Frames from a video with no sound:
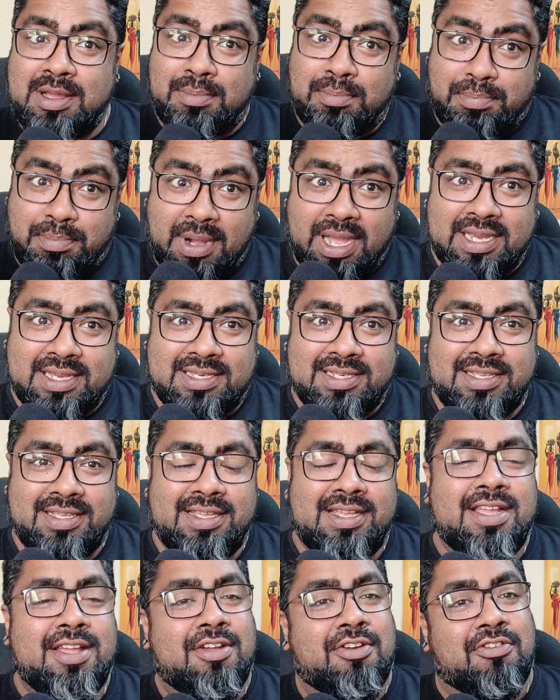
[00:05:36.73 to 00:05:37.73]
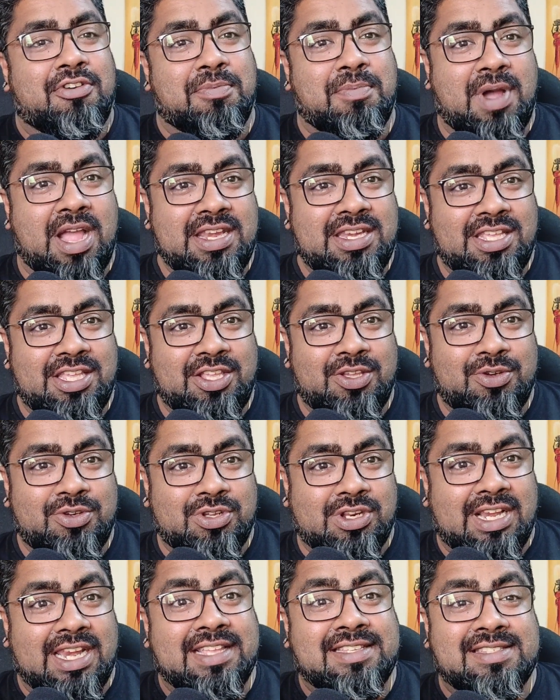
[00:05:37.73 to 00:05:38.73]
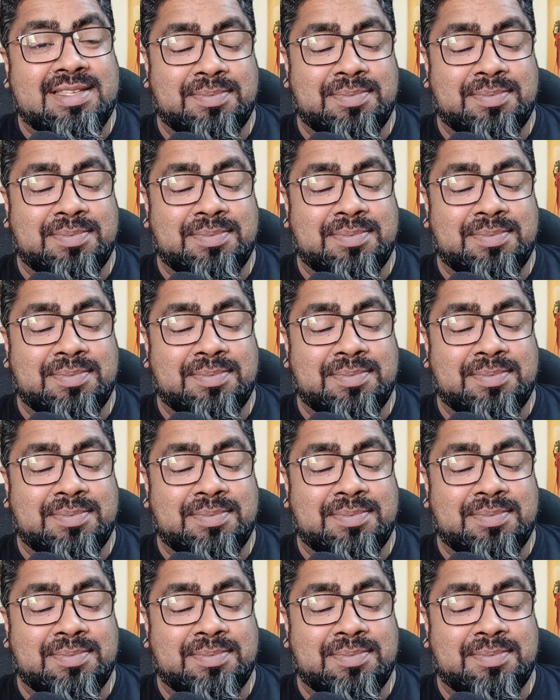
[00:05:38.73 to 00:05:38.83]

but reminding you to click